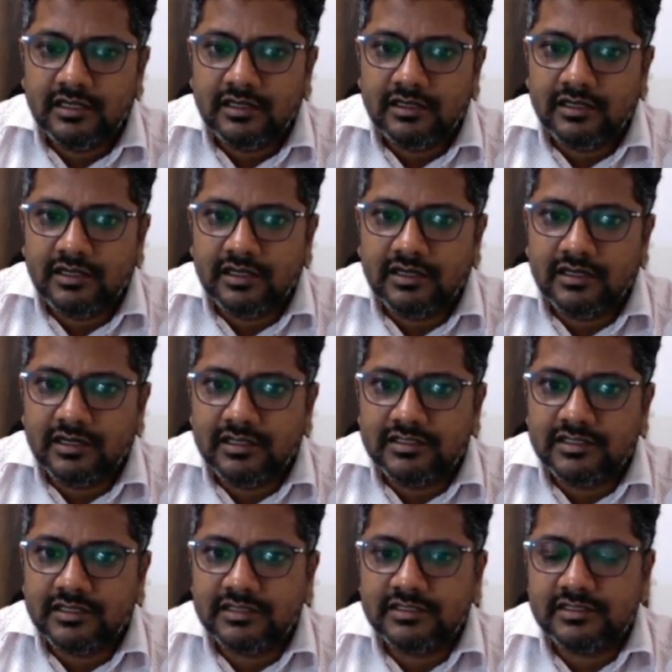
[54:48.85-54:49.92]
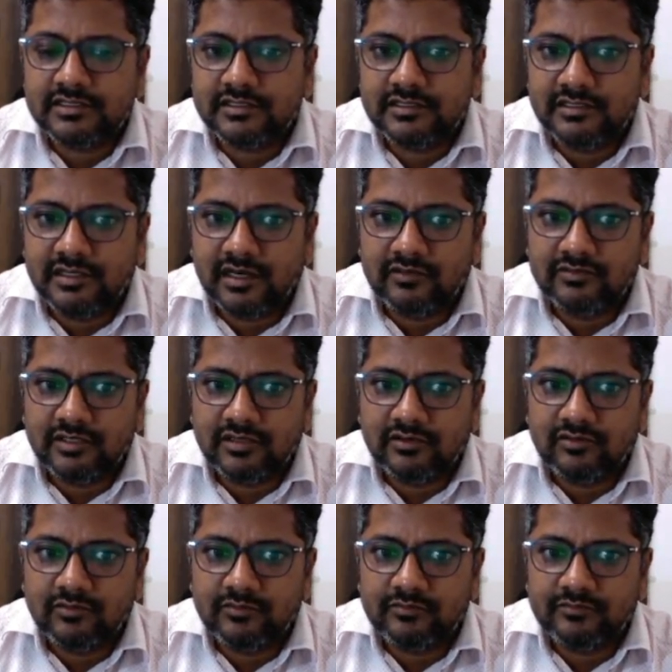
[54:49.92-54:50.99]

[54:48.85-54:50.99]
decreases down the group.